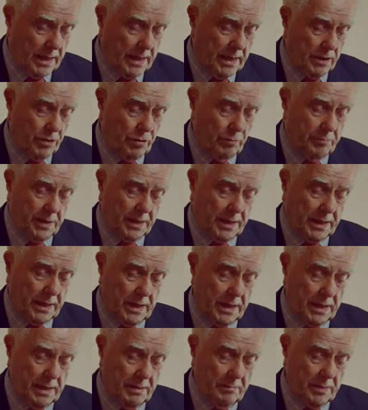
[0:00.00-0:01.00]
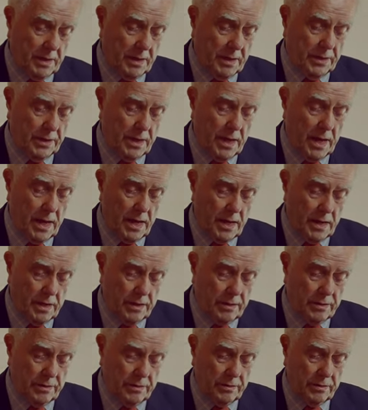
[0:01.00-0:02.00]
who became an
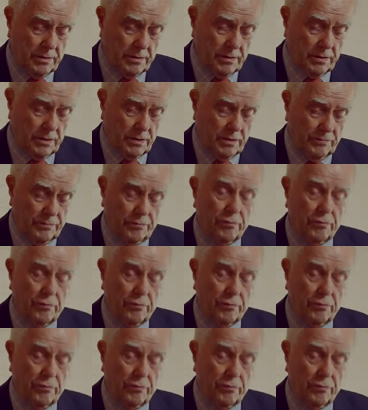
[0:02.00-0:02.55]
heir of